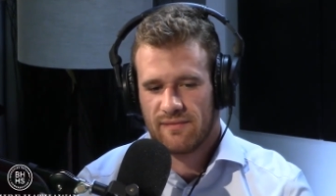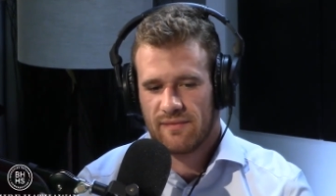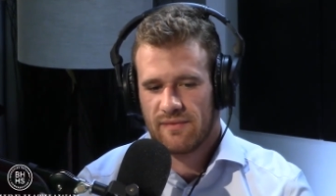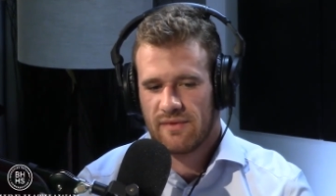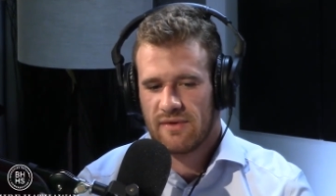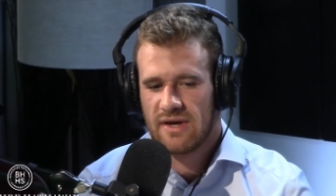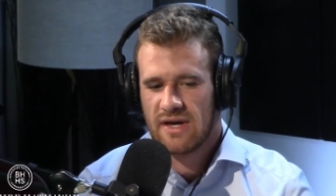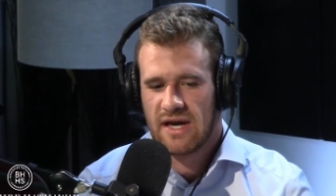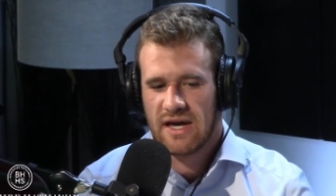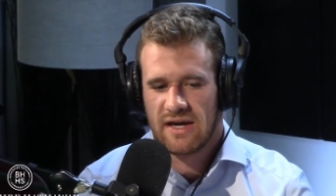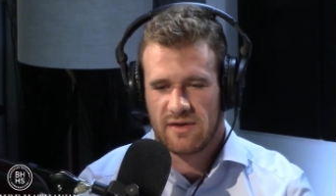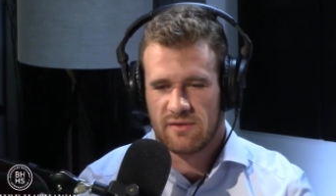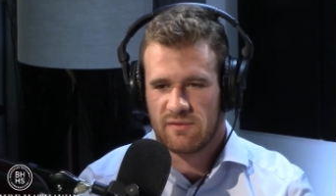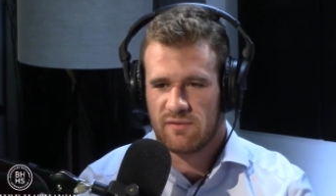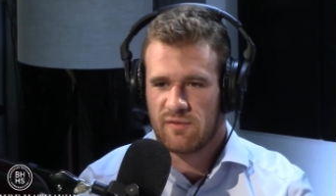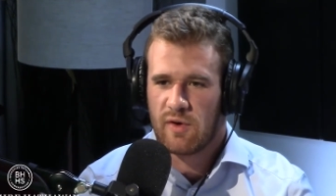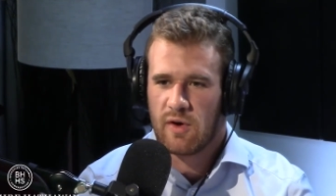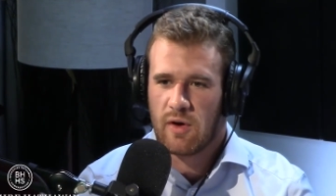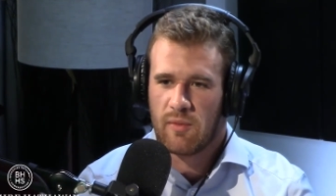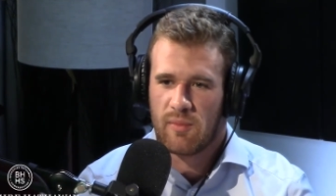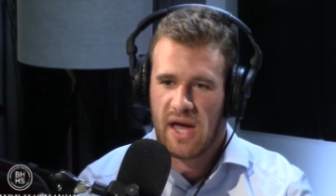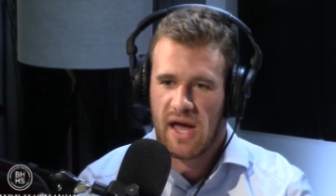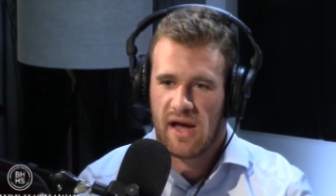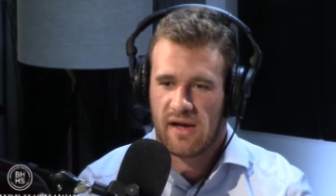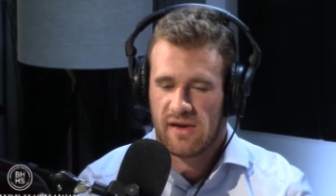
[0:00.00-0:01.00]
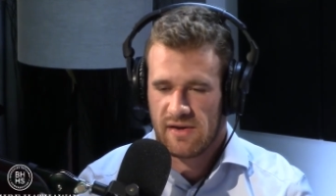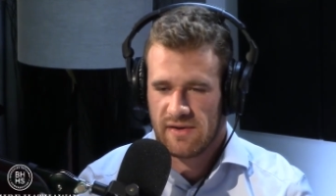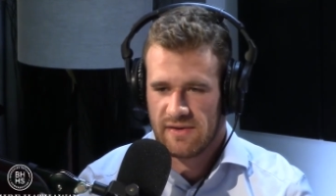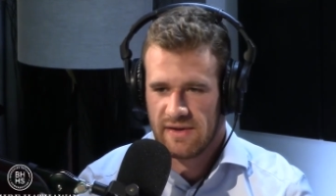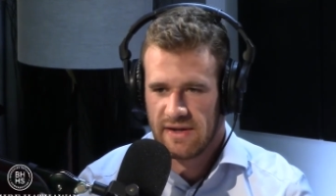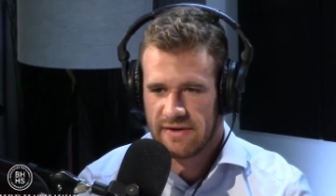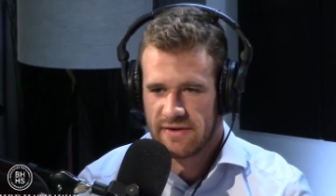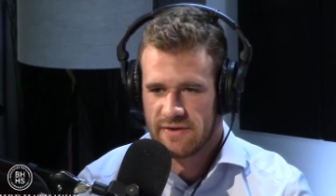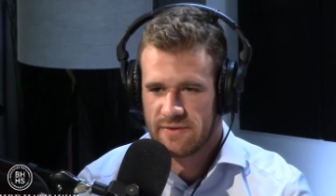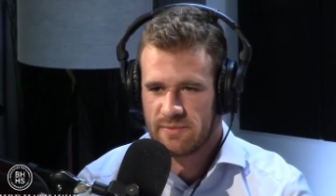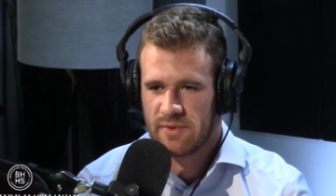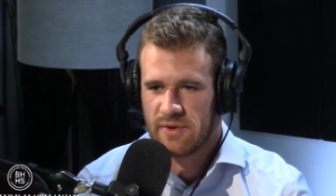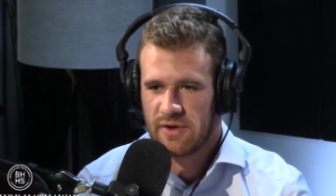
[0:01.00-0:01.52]
I can fall back on that
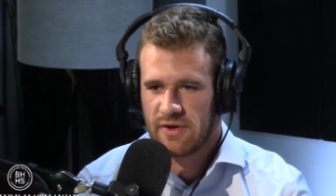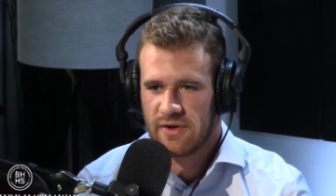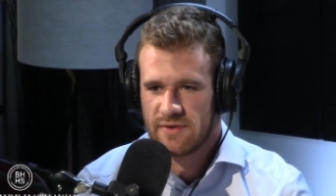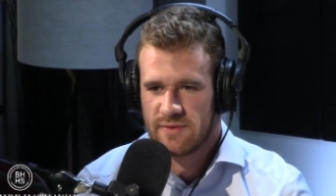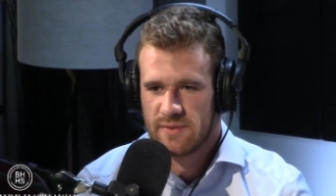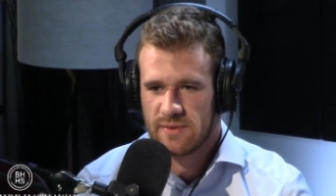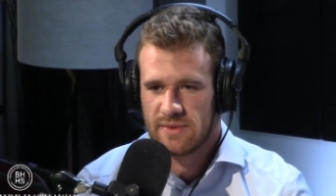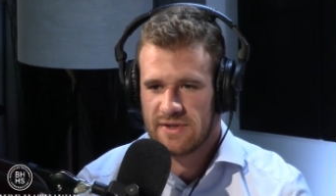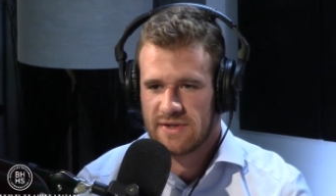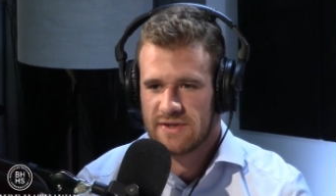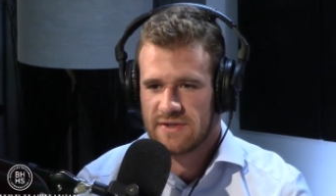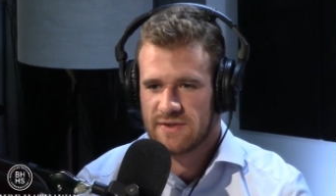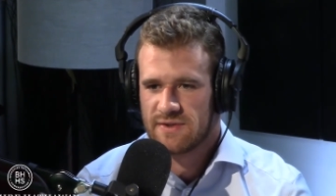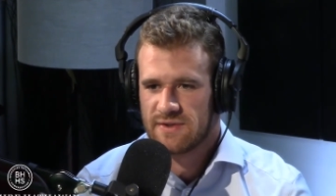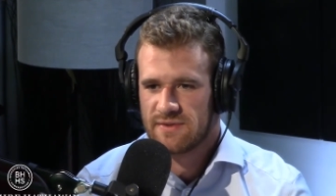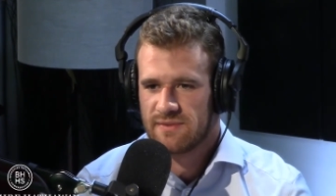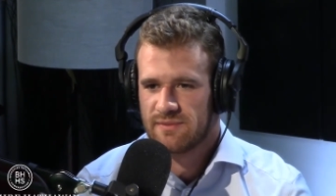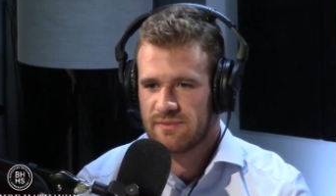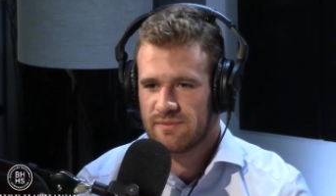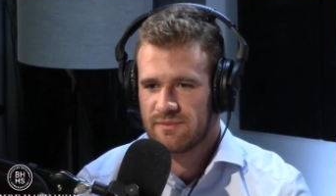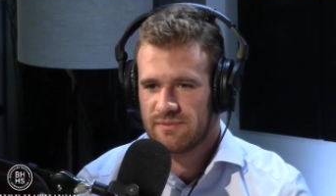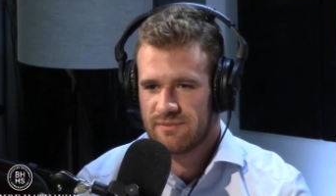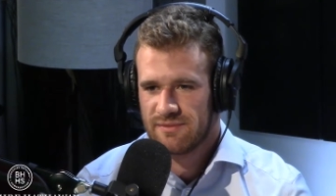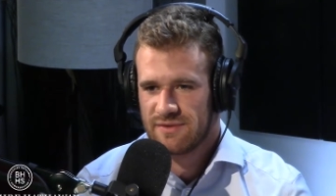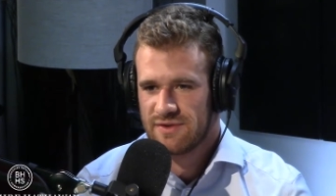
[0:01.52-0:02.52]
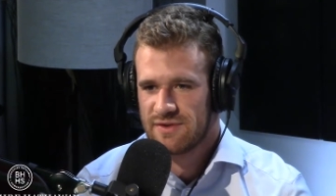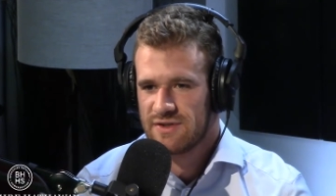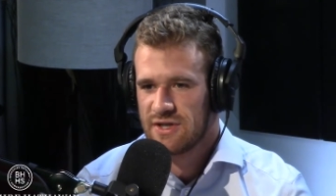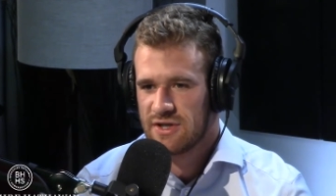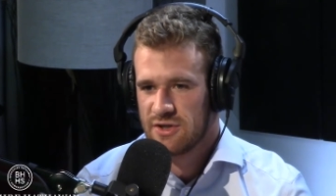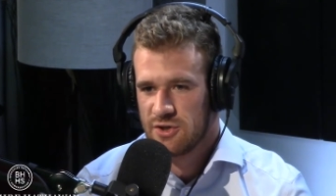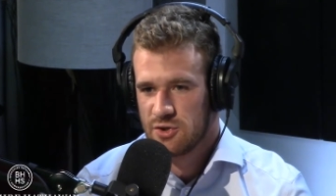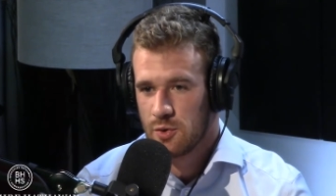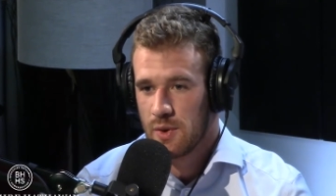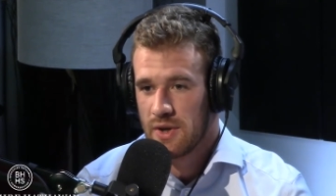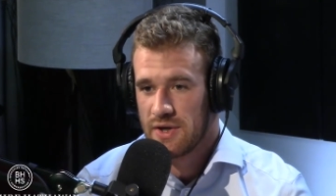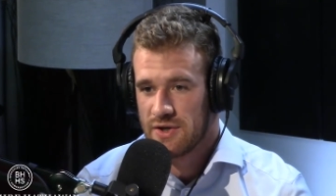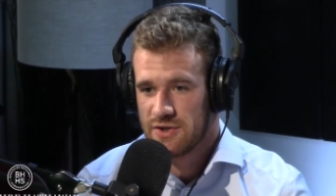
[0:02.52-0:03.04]
experience with this
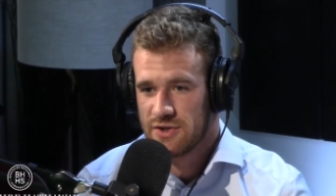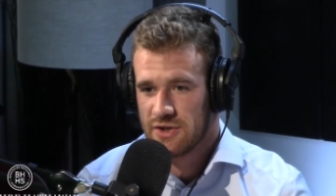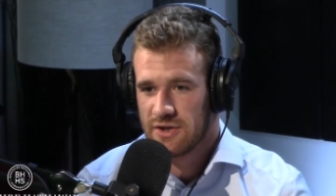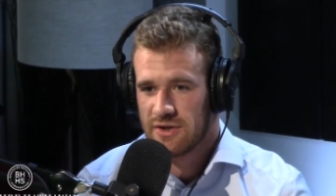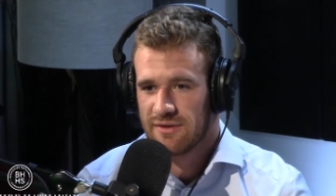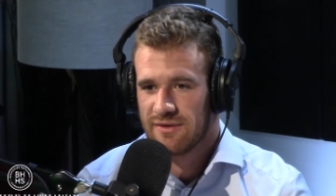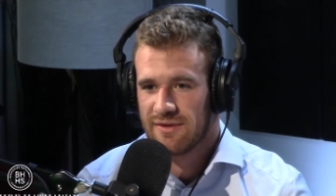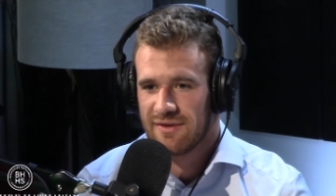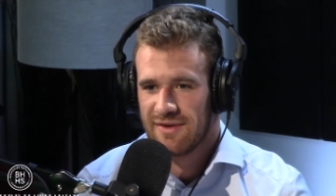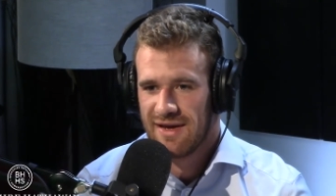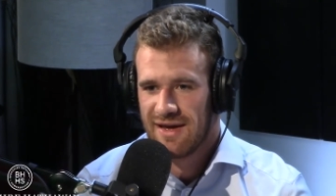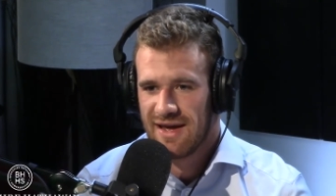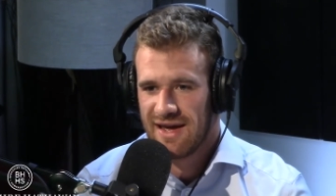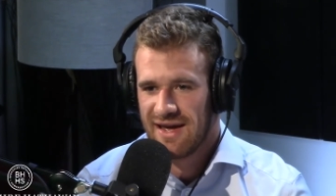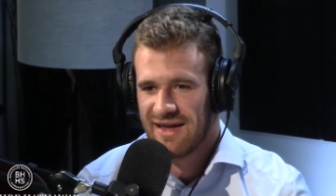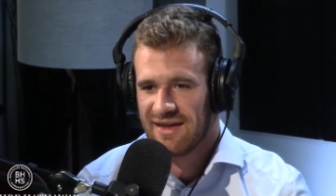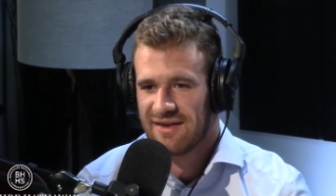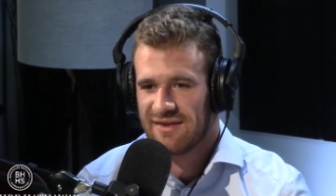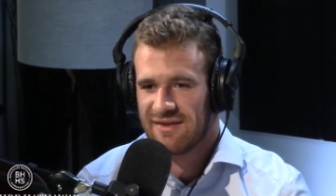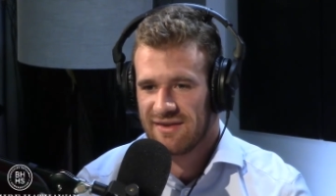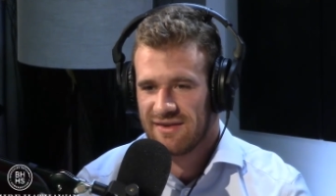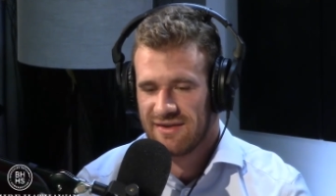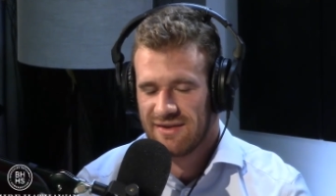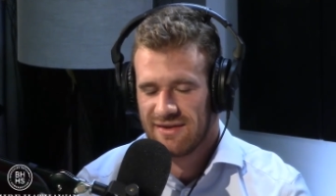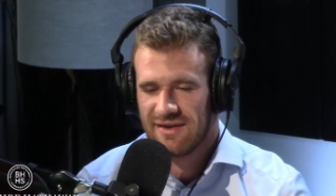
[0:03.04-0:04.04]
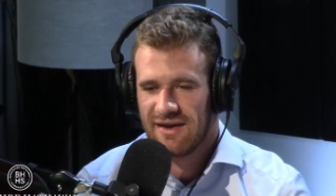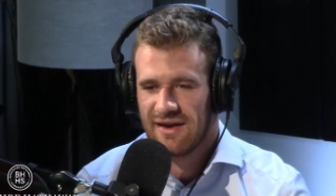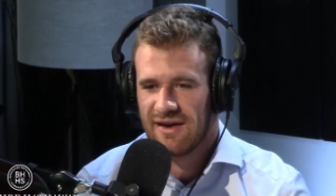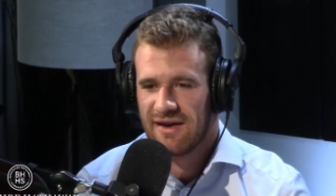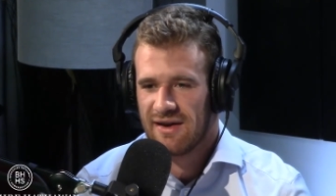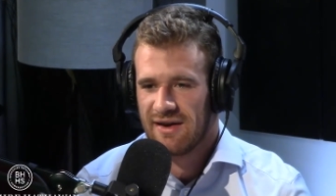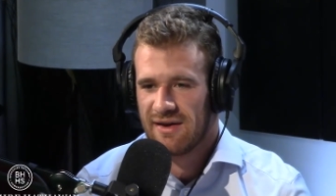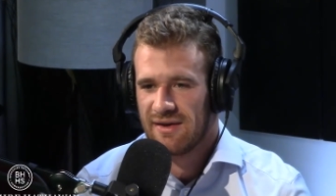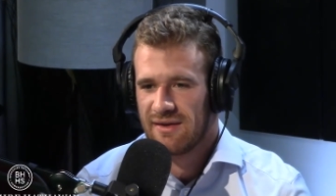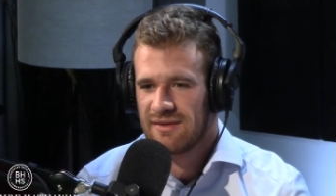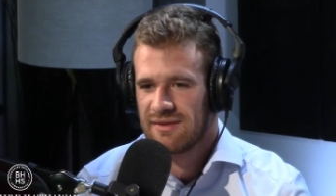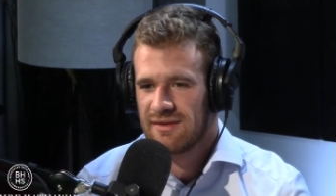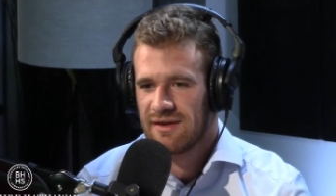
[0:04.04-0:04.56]
situation, and
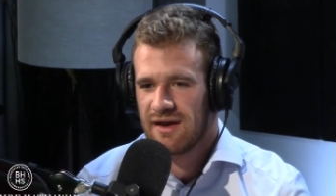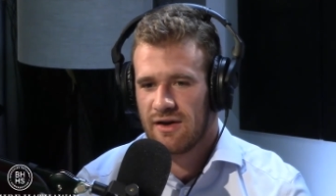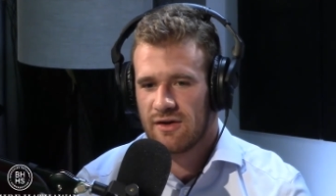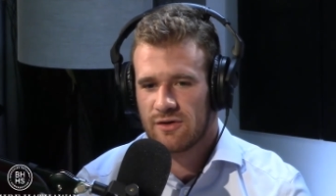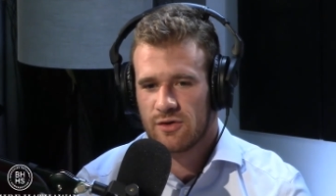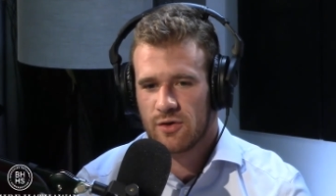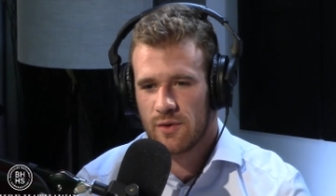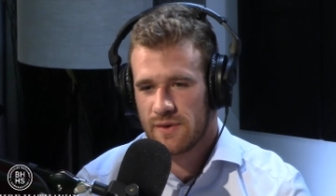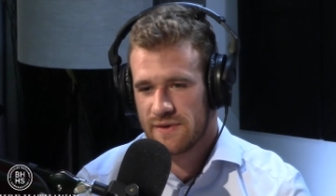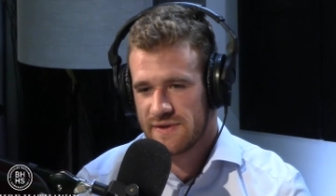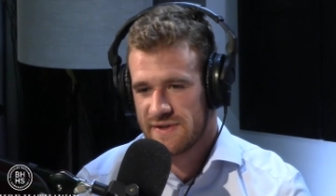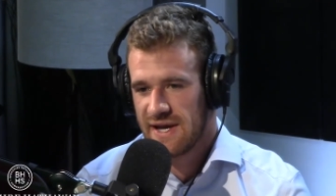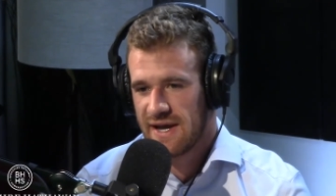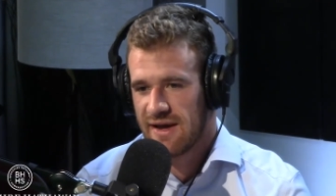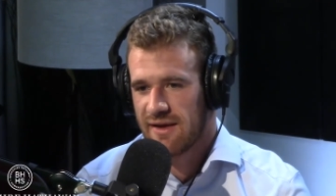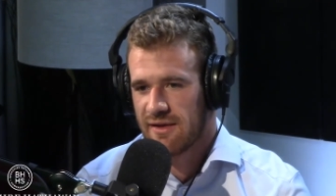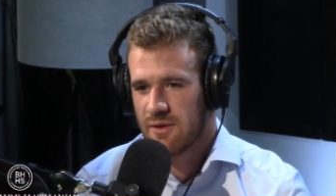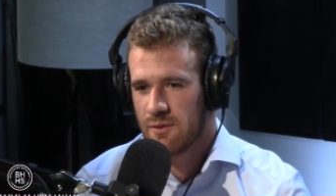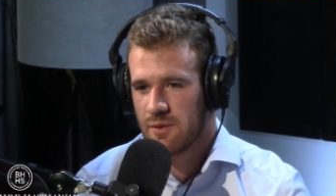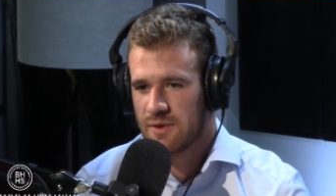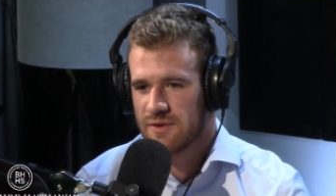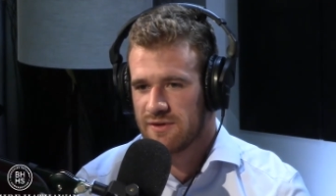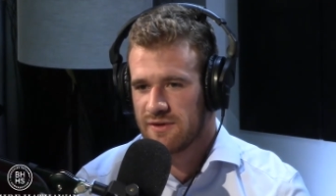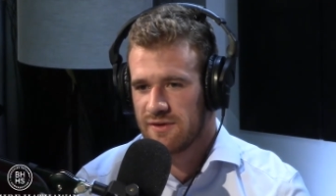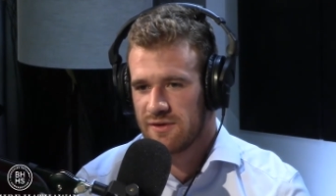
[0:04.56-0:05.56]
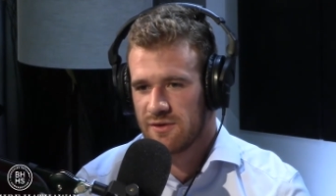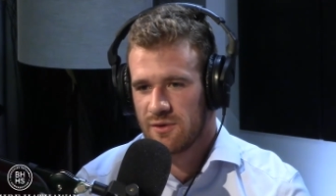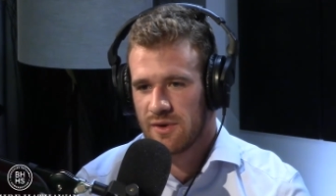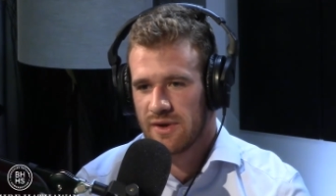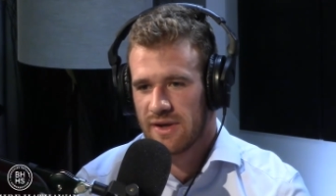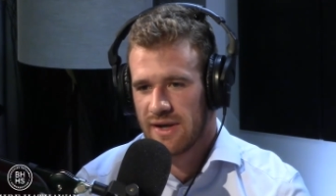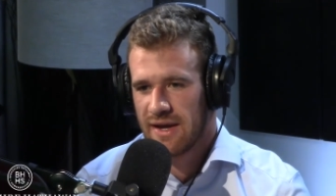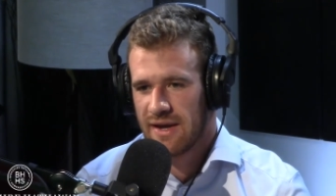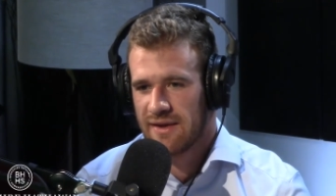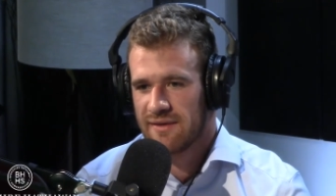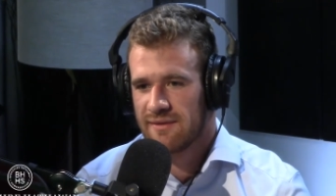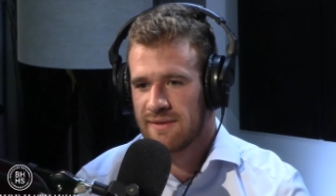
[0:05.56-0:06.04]
uh, I'll know exactly what to do again.